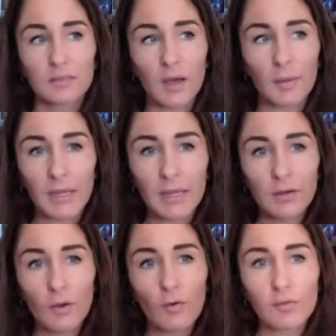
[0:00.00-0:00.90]
I'm
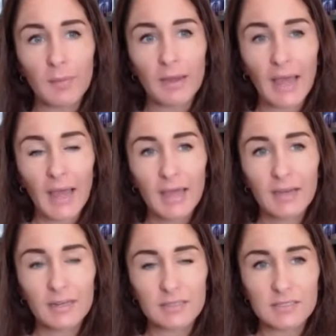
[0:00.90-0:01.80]
in over my
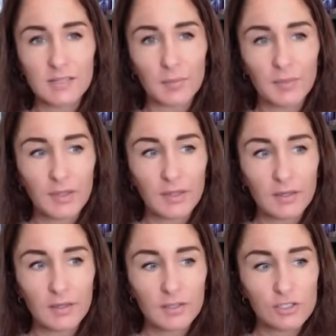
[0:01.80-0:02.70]
head in
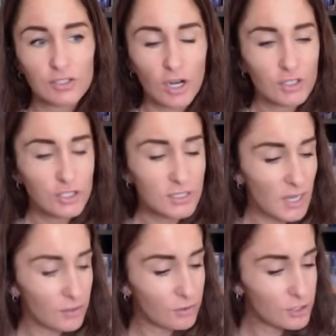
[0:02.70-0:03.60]
something. The judge's
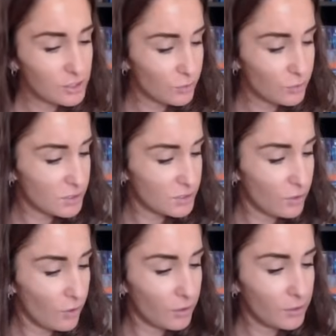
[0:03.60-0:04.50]
energy towards the
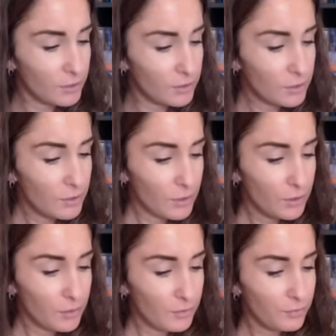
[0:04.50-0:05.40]
daughter.
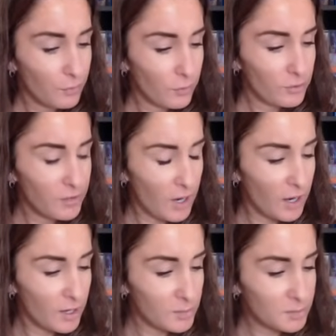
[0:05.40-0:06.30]
4 of
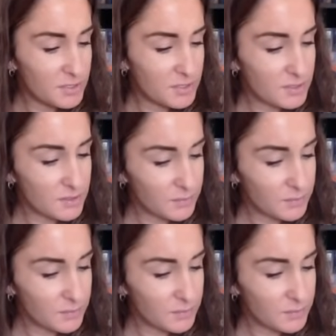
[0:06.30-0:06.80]
Cups.